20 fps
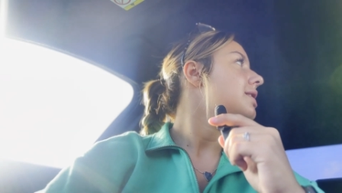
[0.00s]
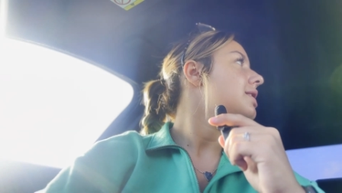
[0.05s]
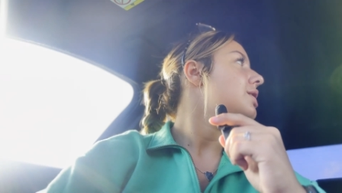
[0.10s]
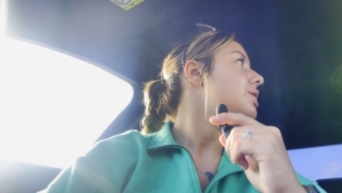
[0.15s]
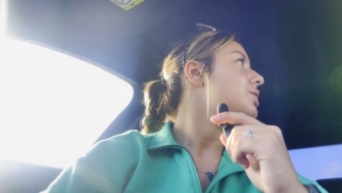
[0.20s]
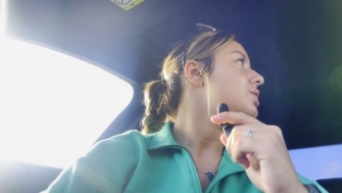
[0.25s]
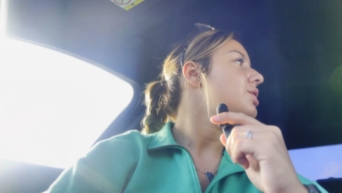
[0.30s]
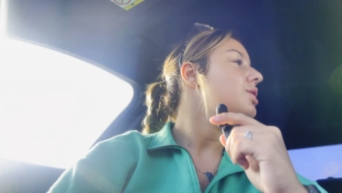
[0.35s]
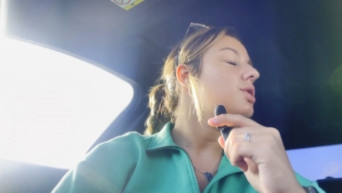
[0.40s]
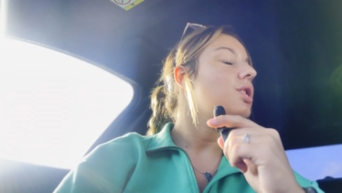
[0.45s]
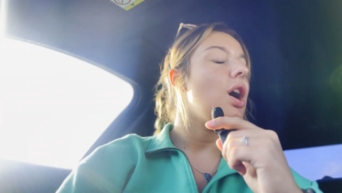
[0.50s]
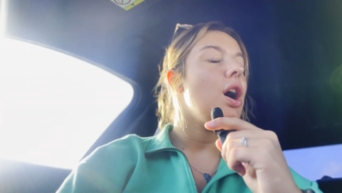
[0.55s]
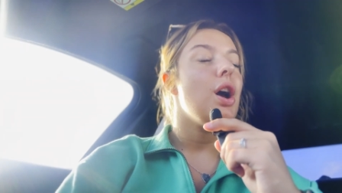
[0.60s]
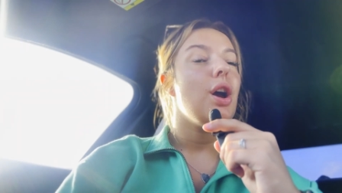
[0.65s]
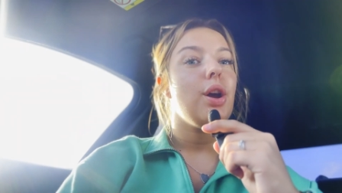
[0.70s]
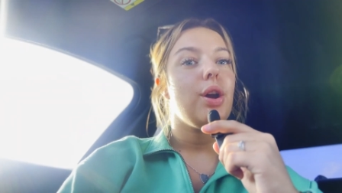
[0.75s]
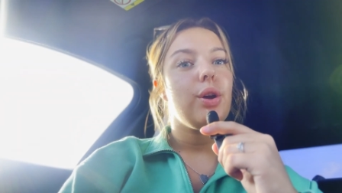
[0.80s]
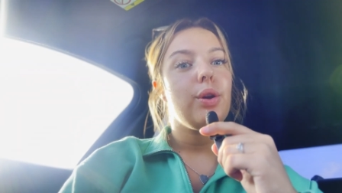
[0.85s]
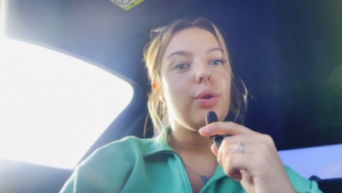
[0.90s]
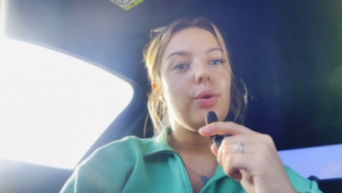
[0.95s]
It's
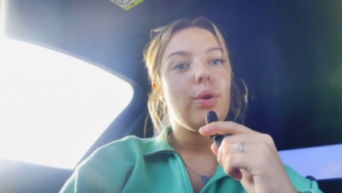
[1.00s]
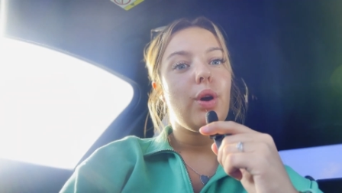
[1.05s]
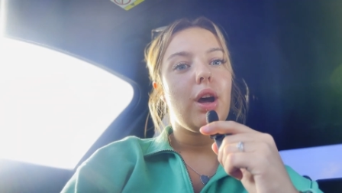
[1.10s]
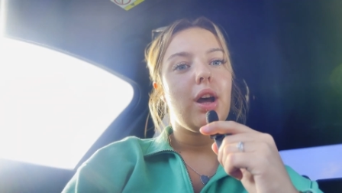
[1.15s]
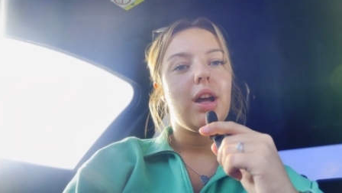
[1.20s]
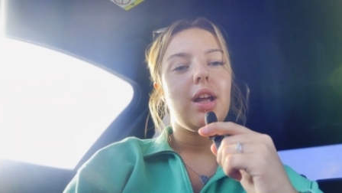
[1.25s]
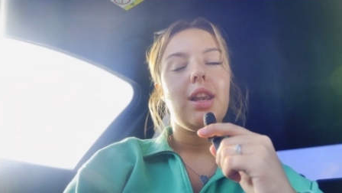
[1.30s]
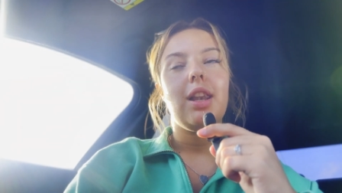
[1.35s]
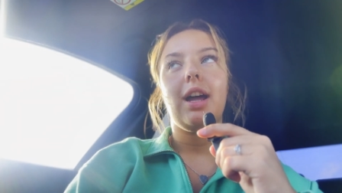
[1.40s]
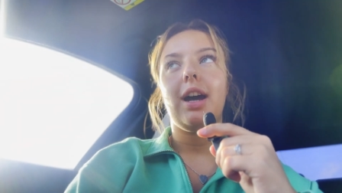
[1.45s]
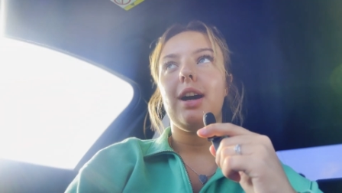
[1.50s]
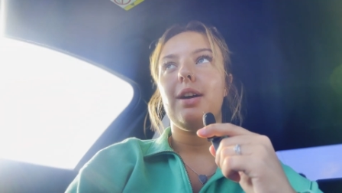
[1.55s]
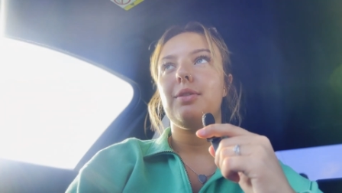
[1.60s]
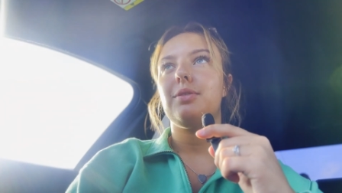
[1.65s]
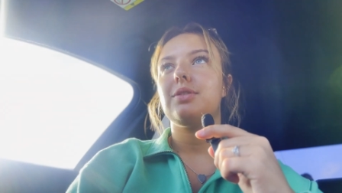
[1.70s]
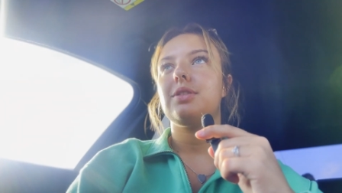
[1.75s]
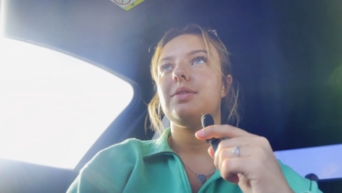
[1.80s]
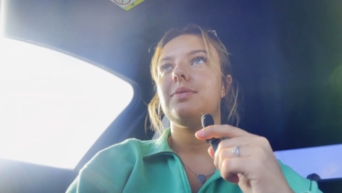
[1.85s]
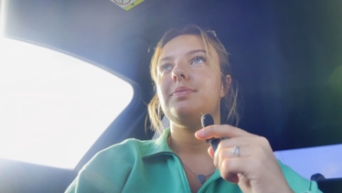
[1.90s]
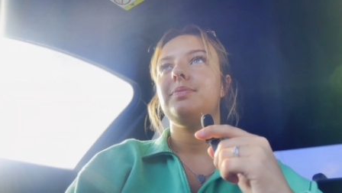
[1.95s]
so
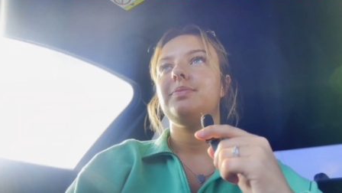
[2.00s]
loud.